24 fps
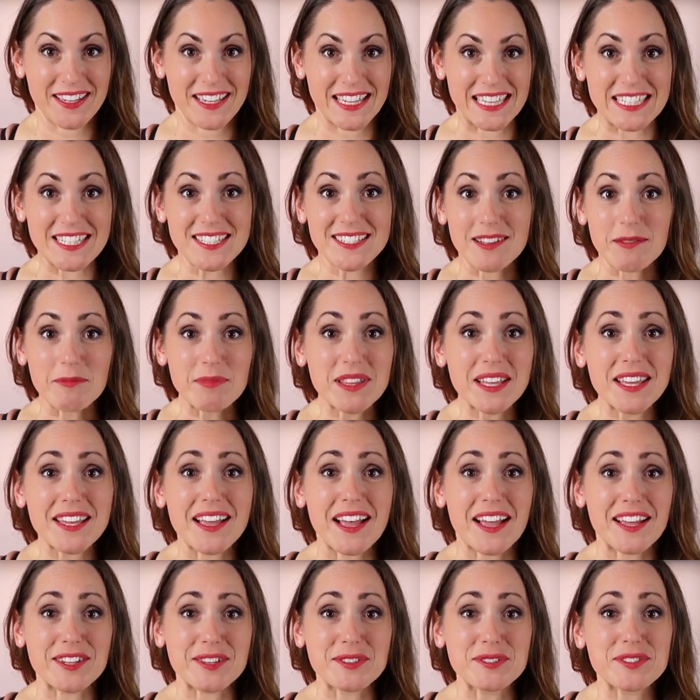It's something
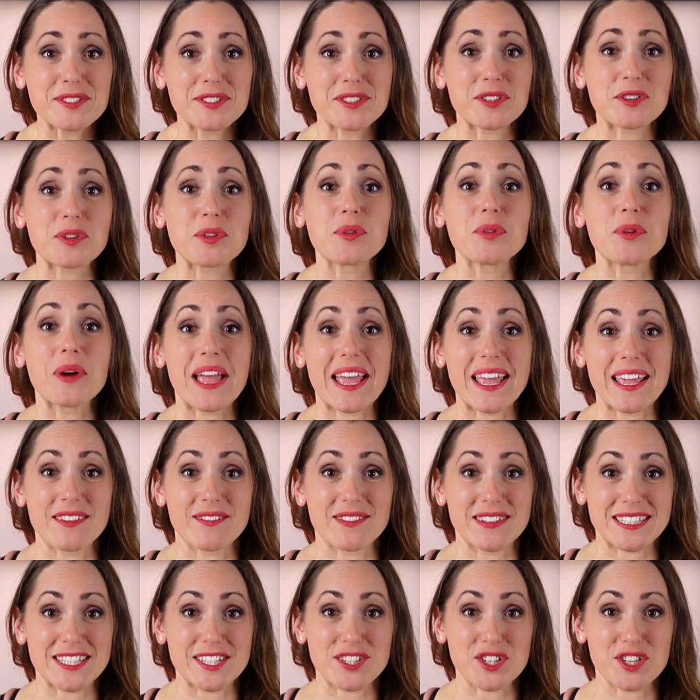I used to crave
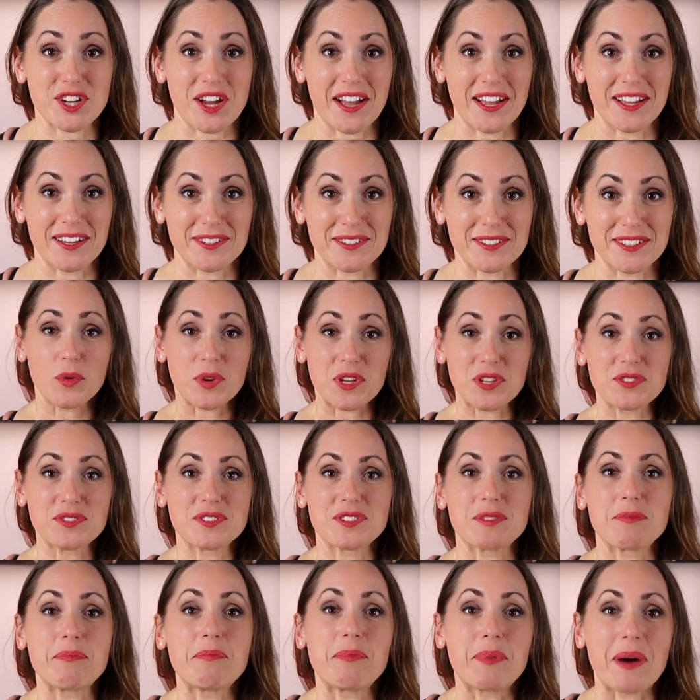as a child. We used
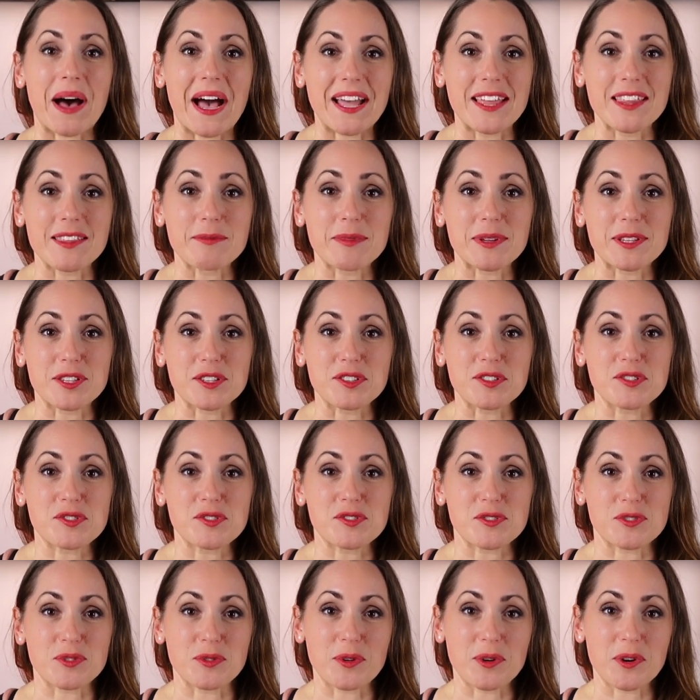to buy them at the
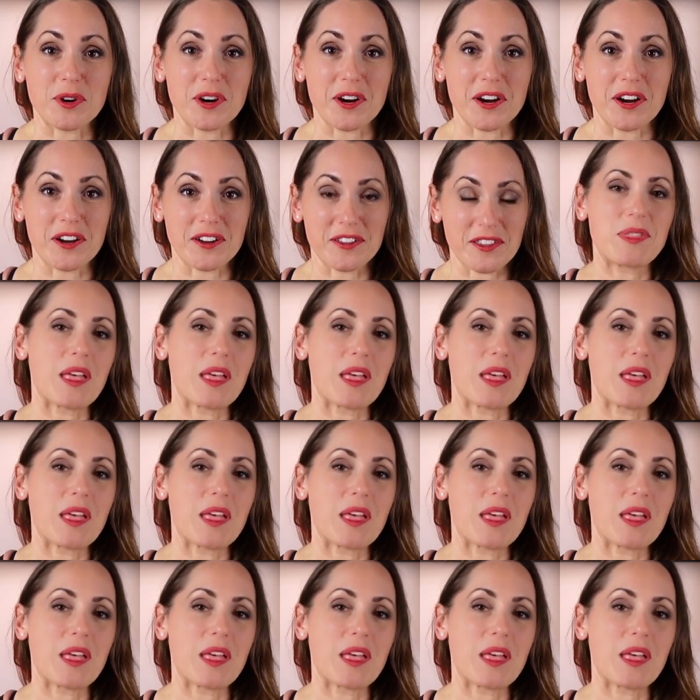store.